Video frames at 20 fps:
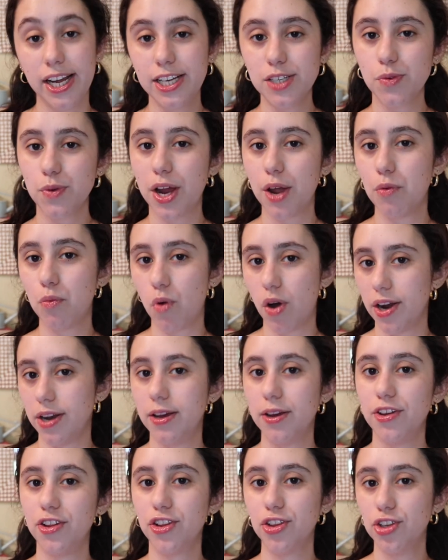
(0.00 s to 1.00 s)
days when I
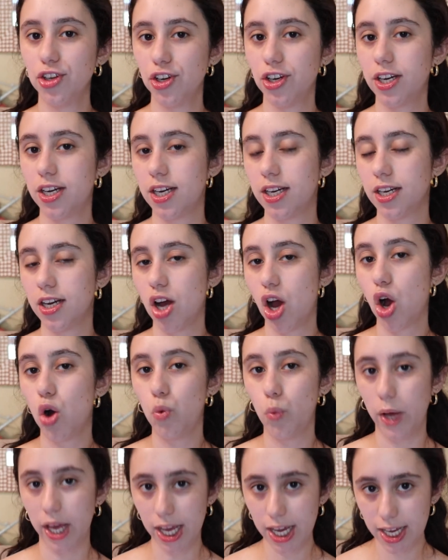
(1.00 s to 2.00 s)
wanna look
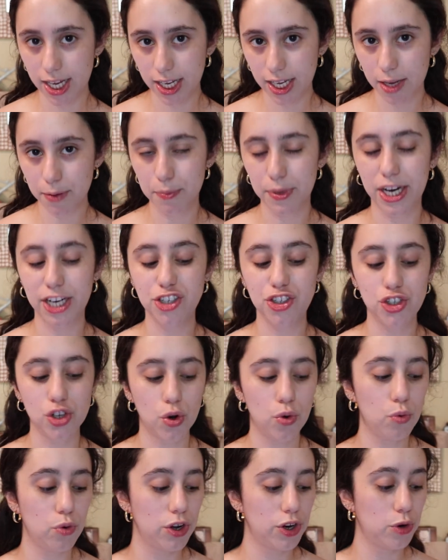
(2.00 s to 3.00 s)
awake, but I
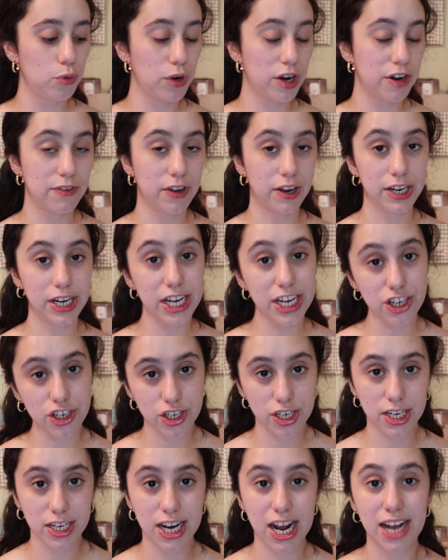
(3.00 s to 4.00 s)
don't wanna
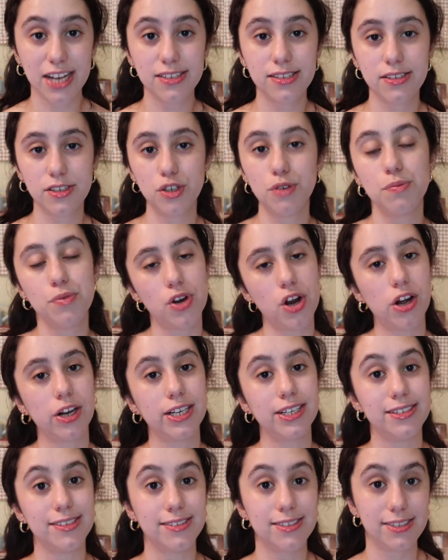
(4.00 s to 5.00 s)
foundation, I still put on
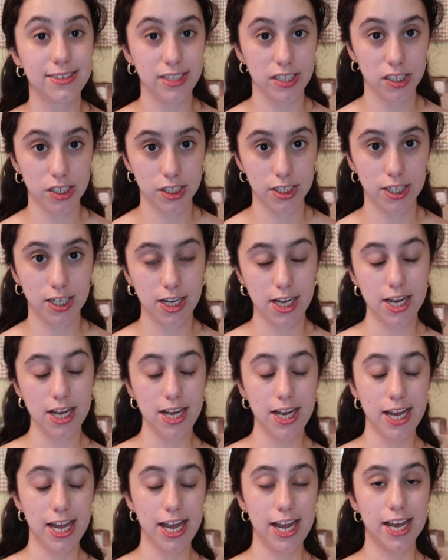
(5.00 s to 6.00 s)
concealer.
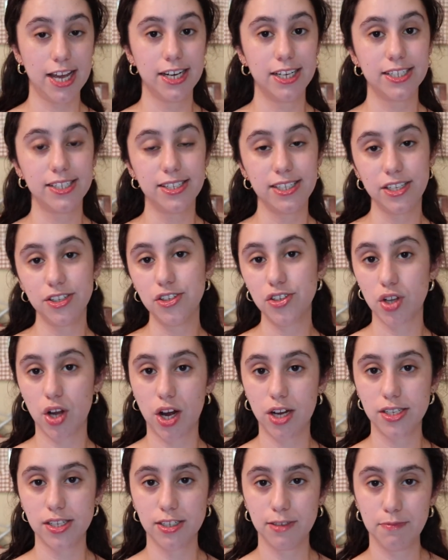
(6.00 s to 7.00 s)
And concealer is
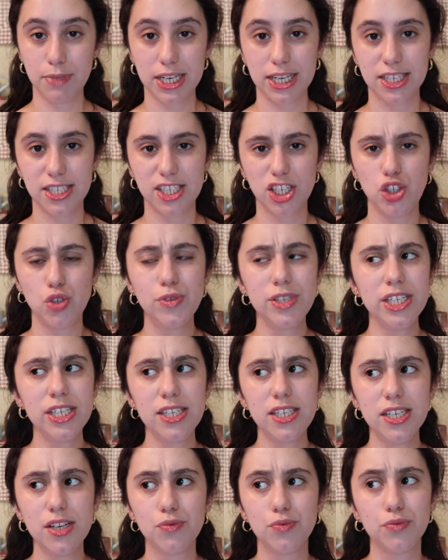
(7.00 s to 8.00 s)
awesome because you
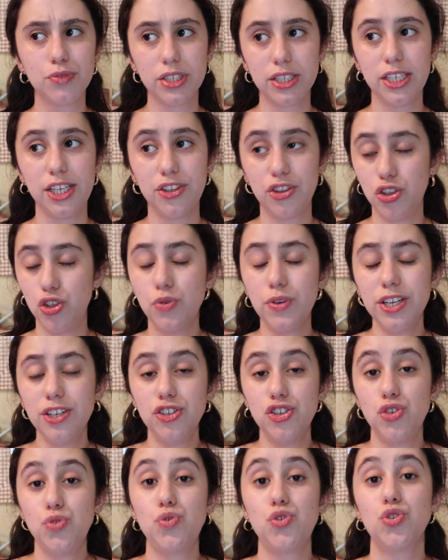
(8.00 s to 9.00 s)
can really, you
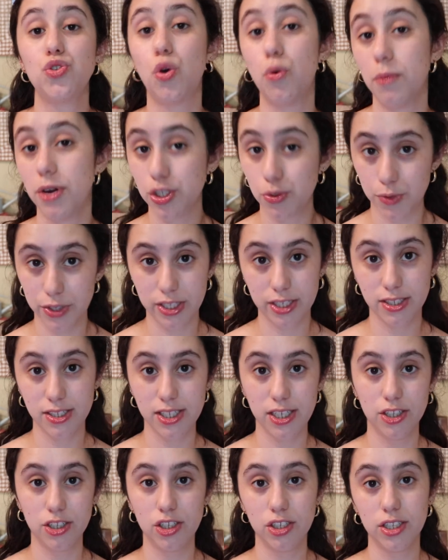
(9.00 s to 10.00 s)
can do so much with
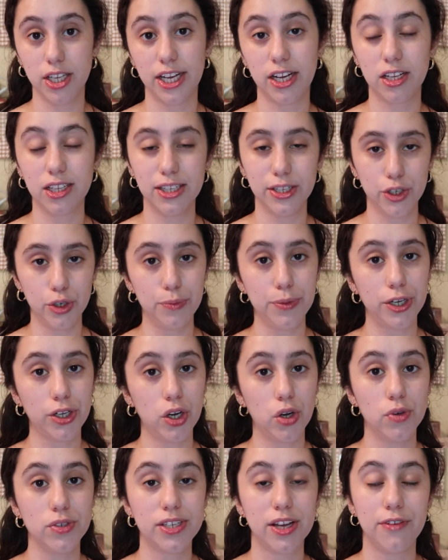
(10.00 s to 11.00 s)
concealer, like a little bit
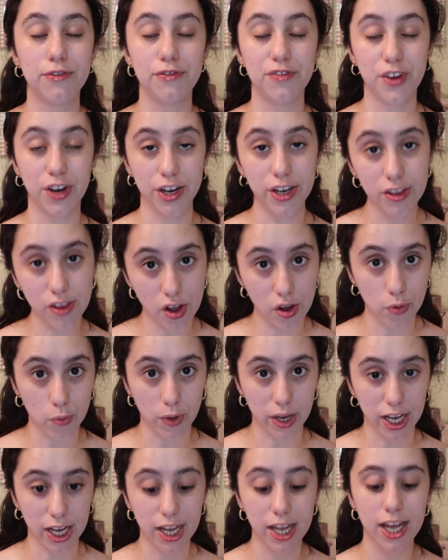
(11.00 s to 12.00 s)
goes a very long
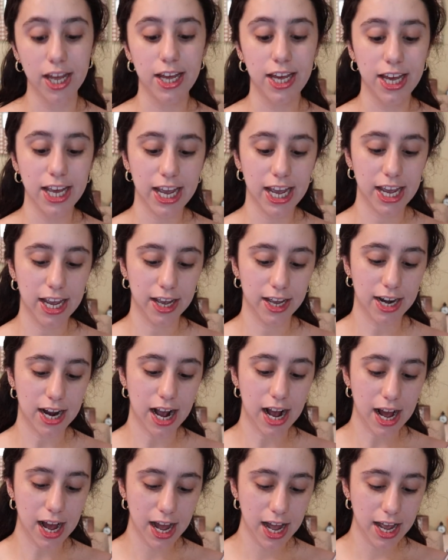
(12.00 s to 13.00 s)
way. And
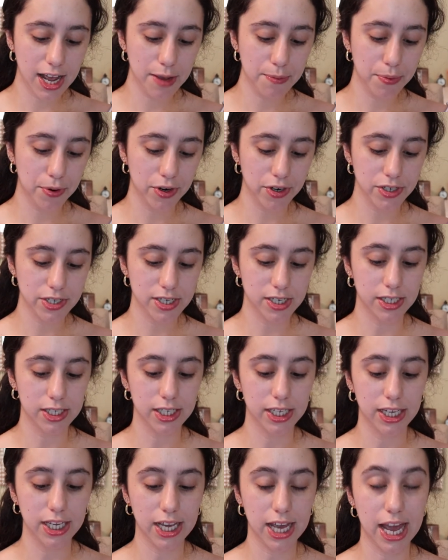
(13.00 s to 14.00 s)
I
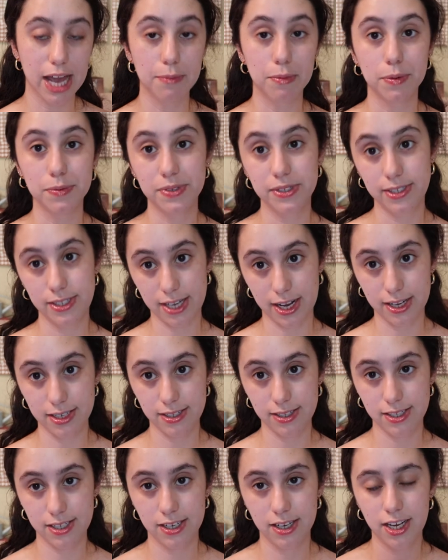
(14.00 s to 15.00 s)
personally am
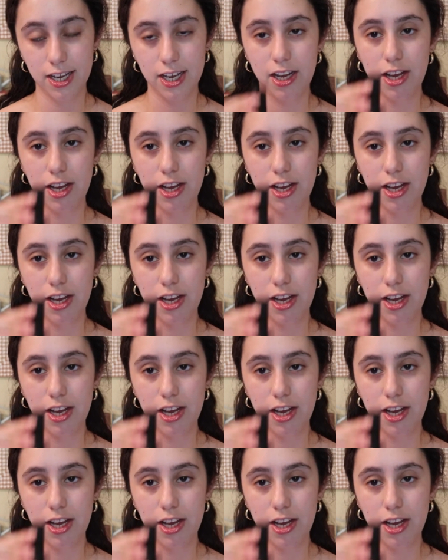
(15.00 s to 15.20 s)
obsessed